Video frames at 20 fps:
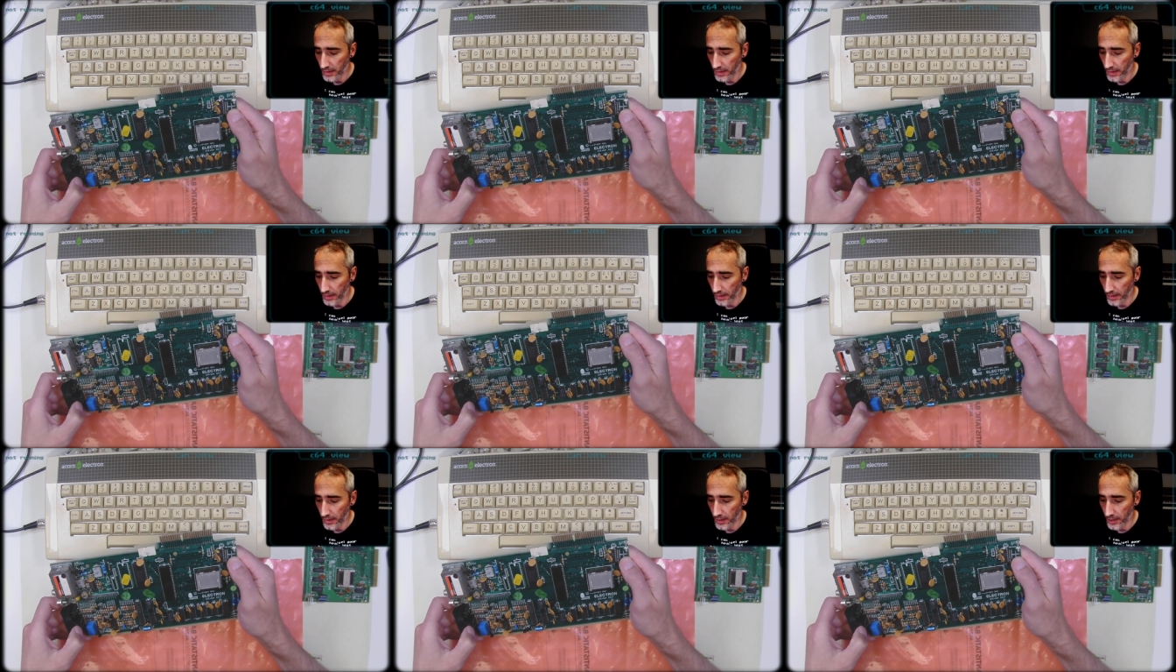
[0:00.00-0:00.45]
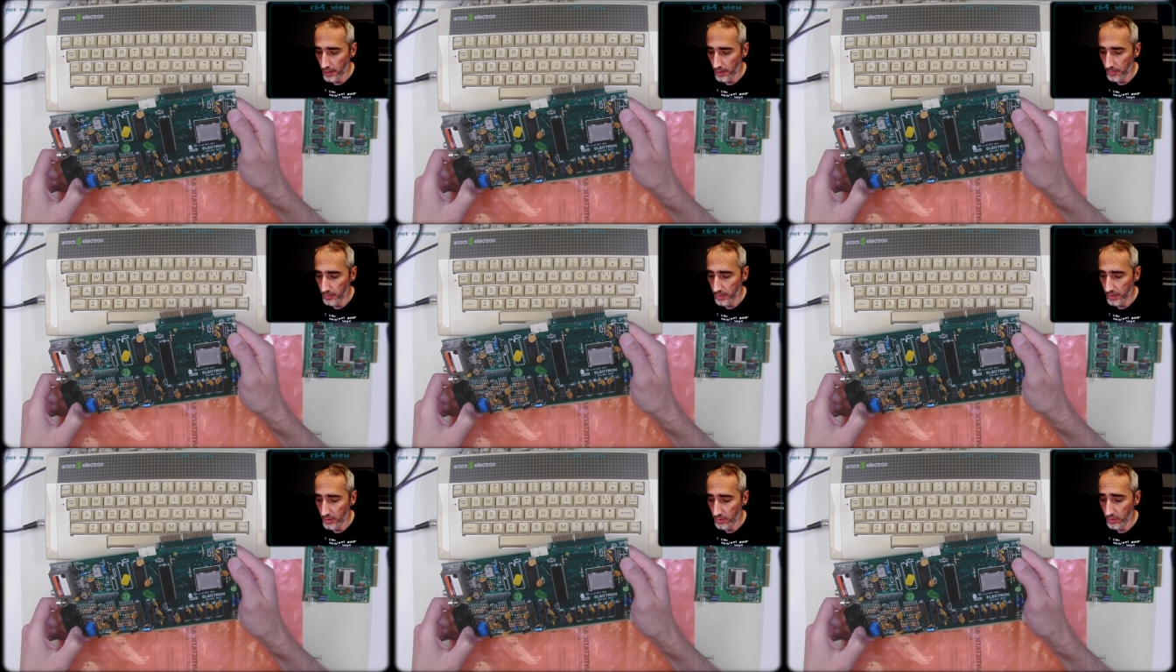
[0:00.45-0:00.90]
uh,
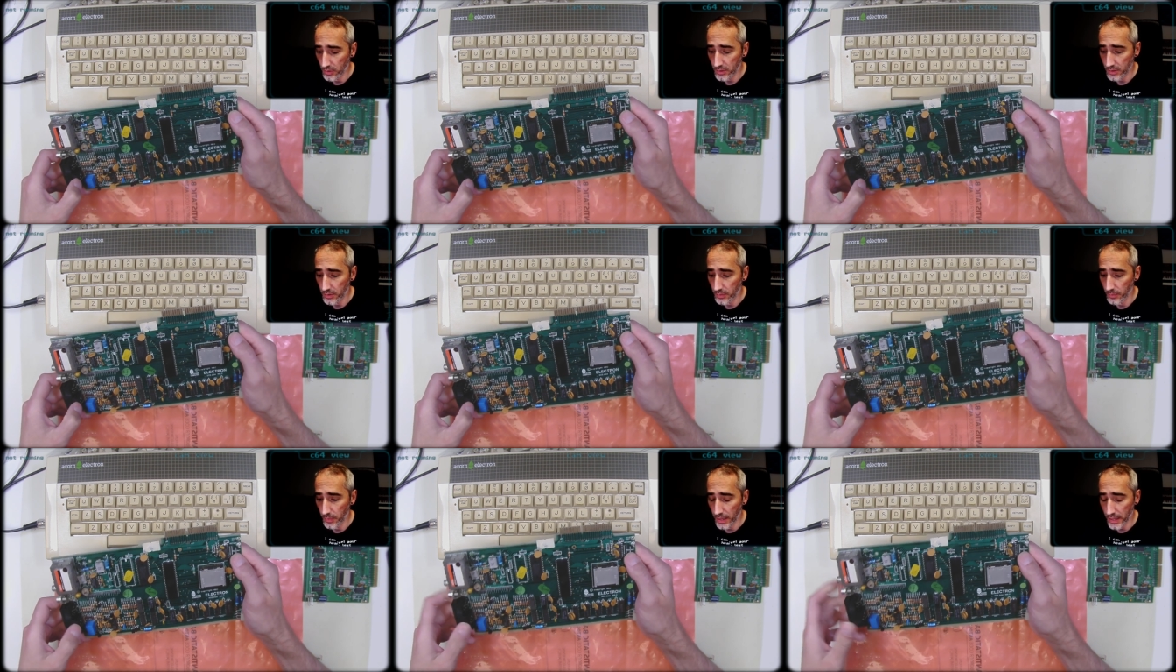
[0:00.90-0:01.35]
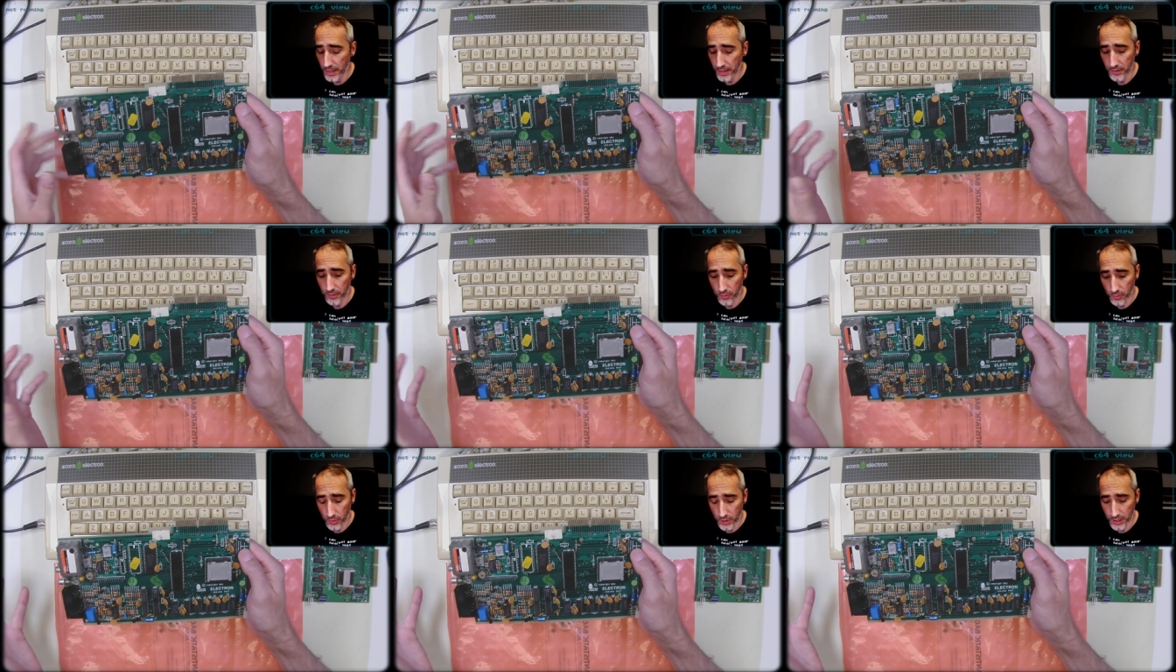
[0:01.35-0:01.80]
because the
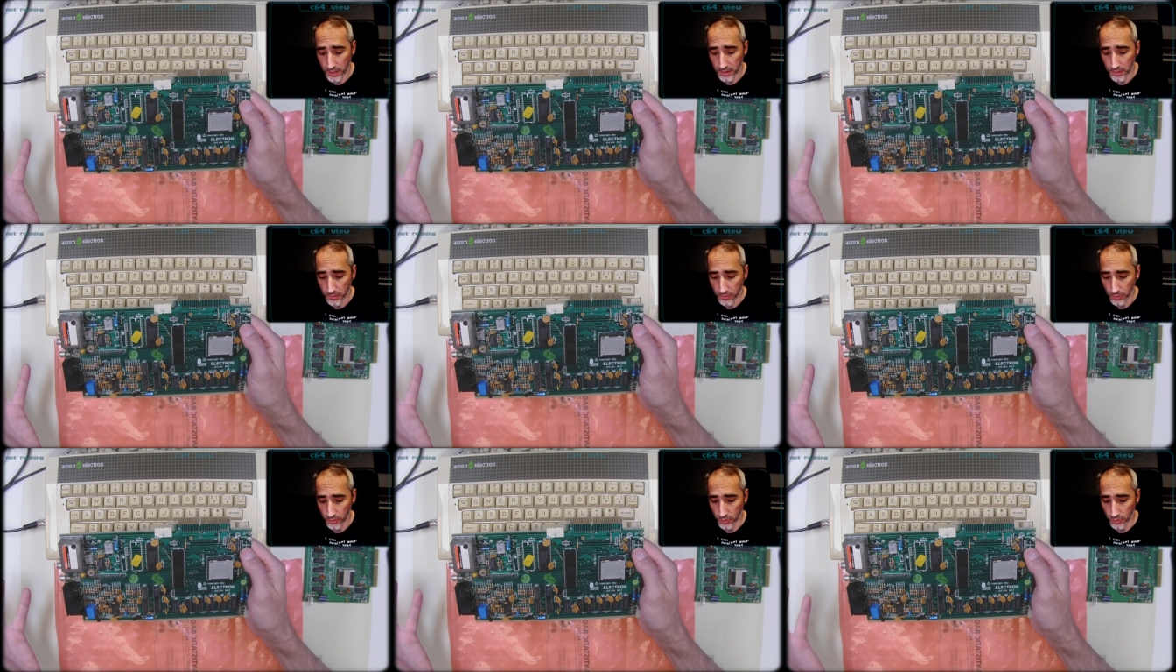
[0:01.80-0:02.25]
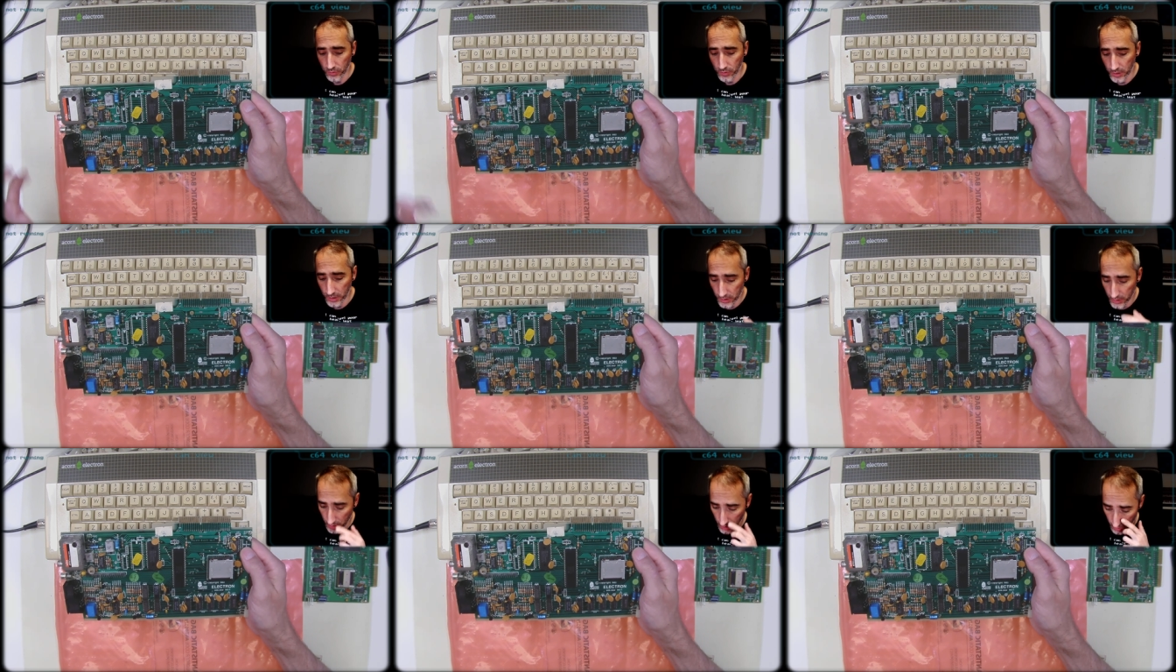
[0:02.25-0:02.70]
main reason for
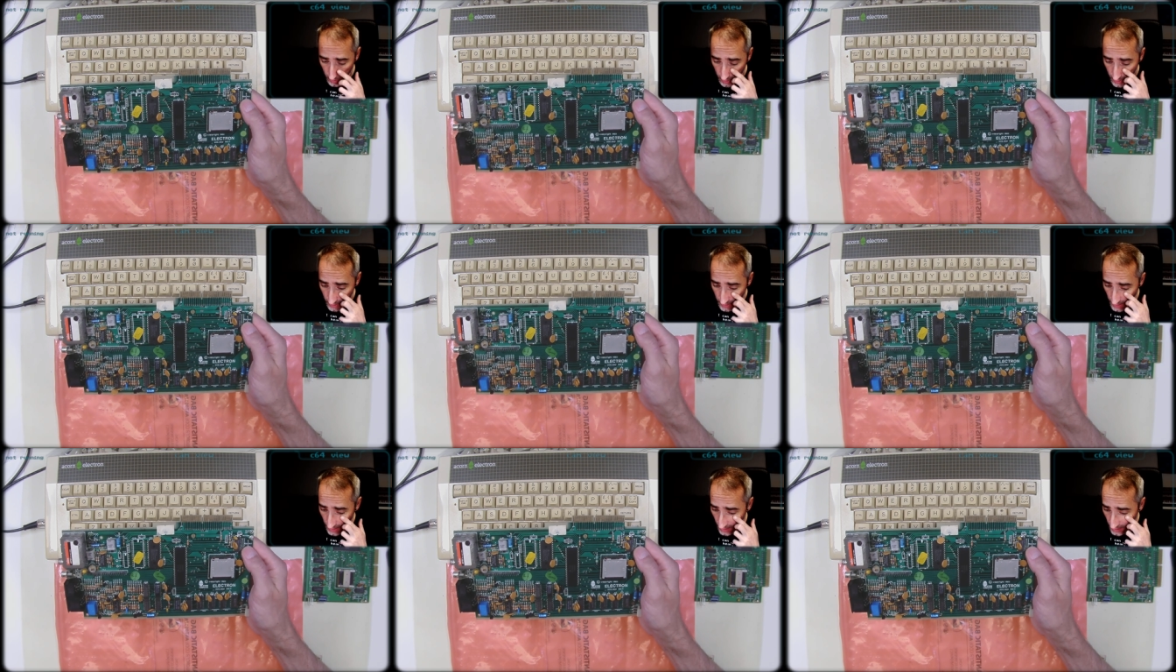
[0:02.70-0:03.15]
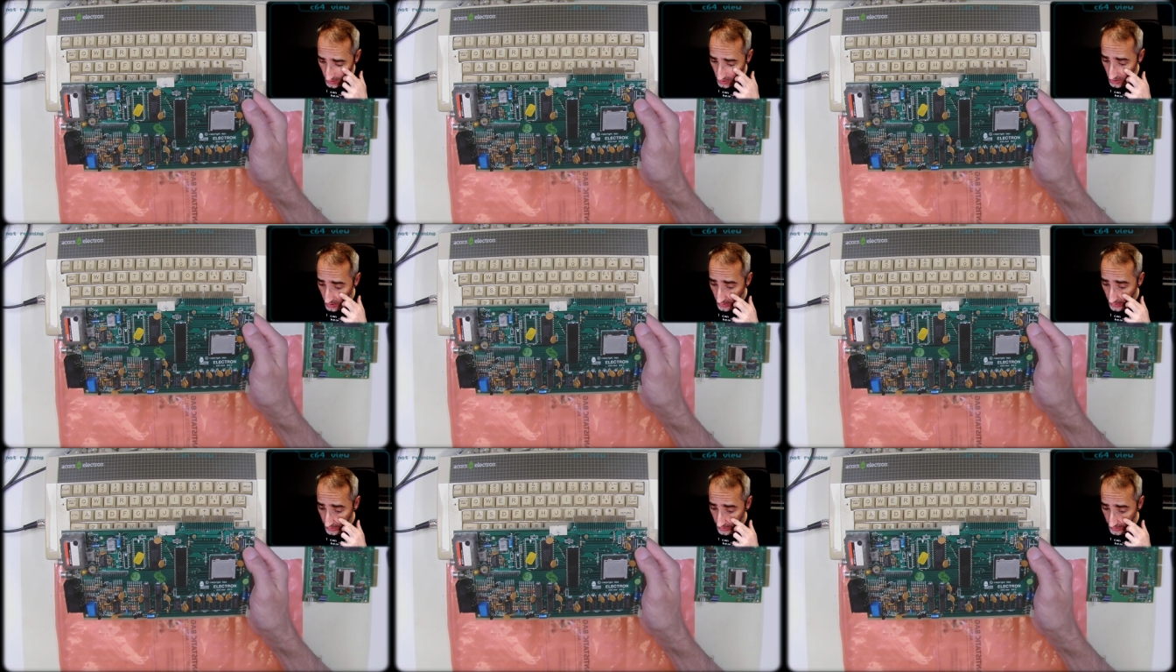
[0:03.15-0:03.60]
doing so is
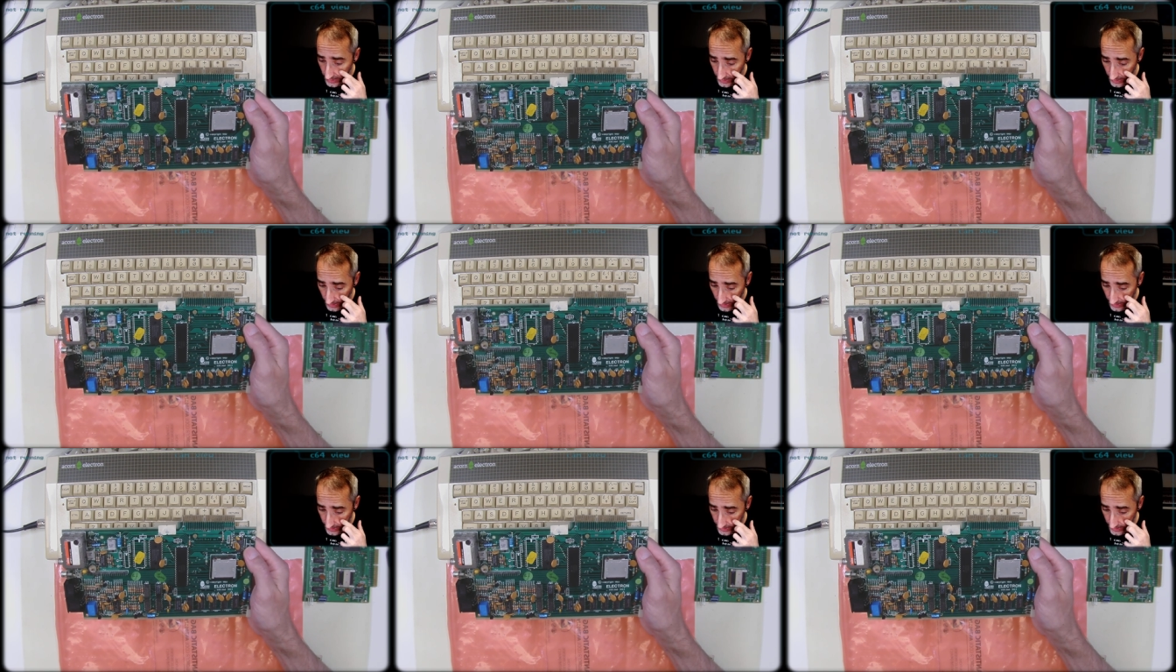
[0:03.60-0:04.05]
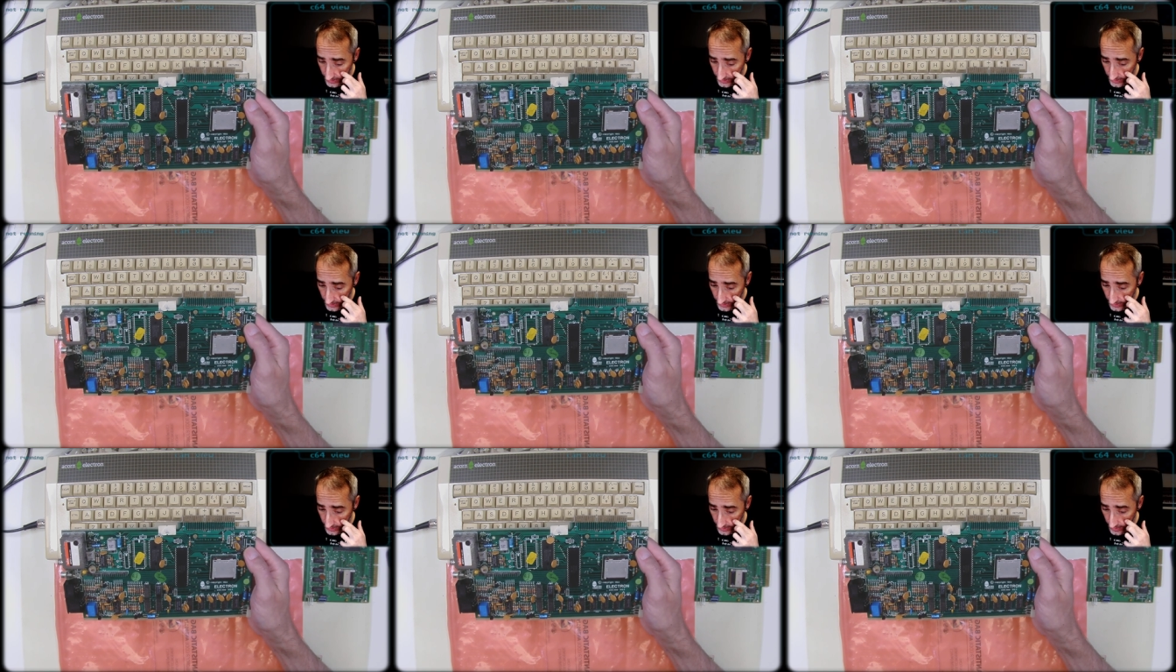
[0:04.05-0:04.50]
actually that
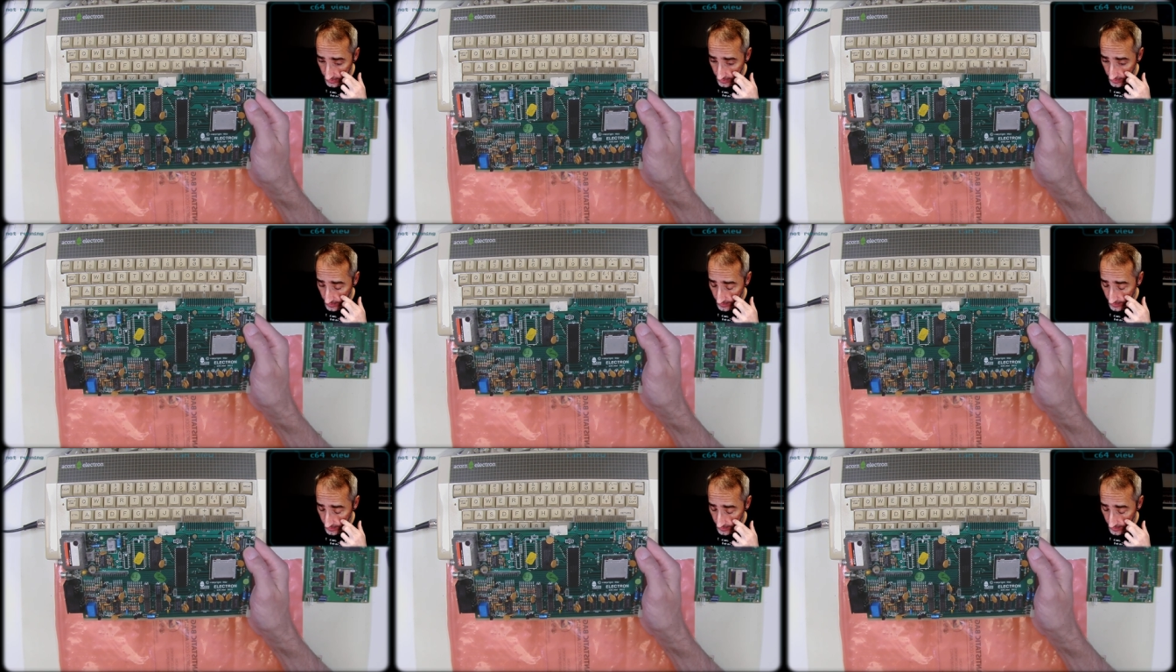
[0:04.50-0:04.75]
the